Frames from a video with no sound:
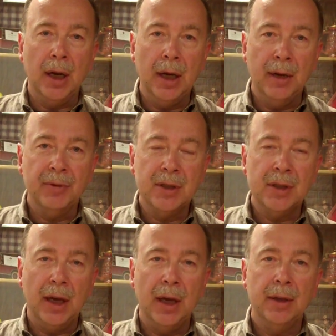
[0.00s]
and I have to
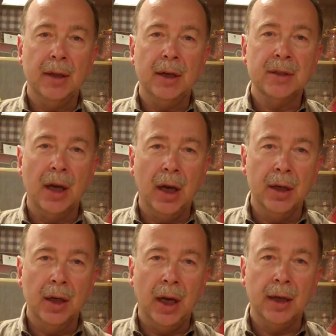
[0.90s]
say that it's
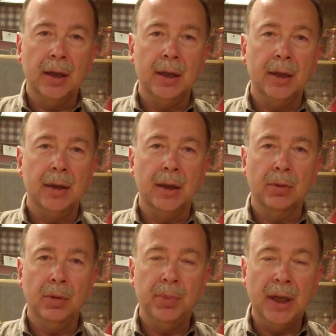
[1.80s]
unlikely that
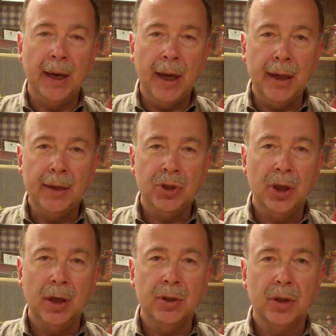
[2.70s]
there will be any
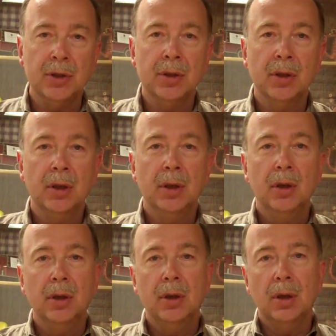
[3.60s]
changes
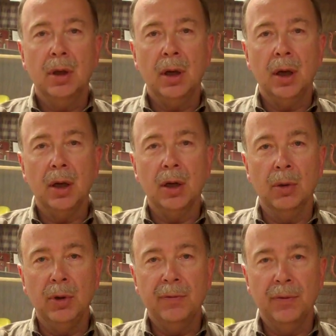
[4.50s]

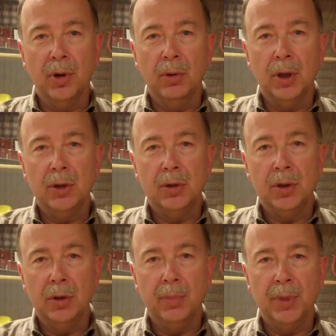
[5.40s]
going forward
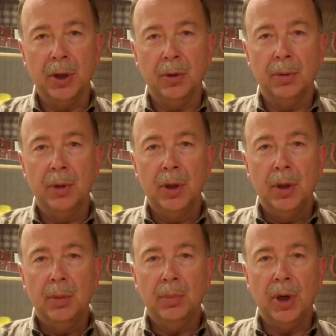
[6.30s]
to the bill
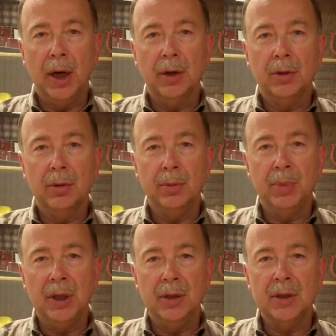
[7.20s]
prior to
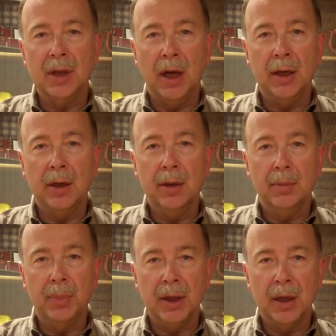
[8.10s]
it being signed
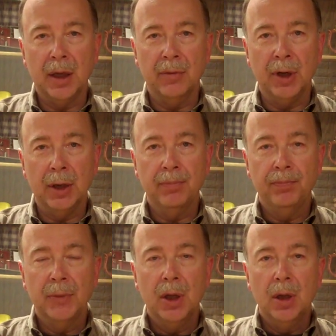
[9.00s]
by the governor.
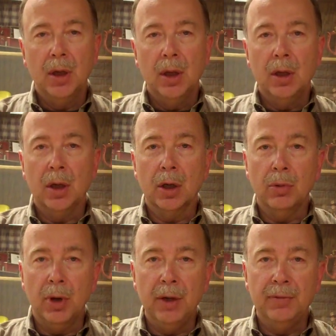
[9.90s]
There are
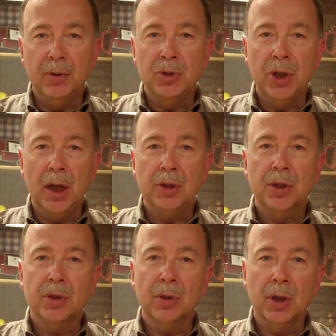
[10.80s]
quite a few
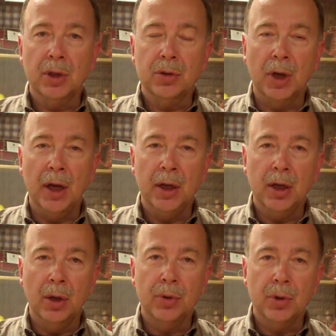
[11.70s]
changes, so I'm going to try to
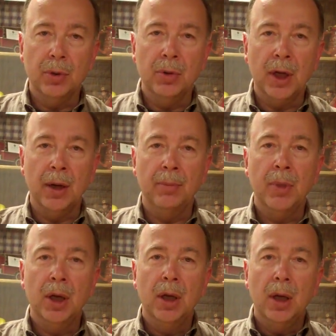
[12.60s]
go through them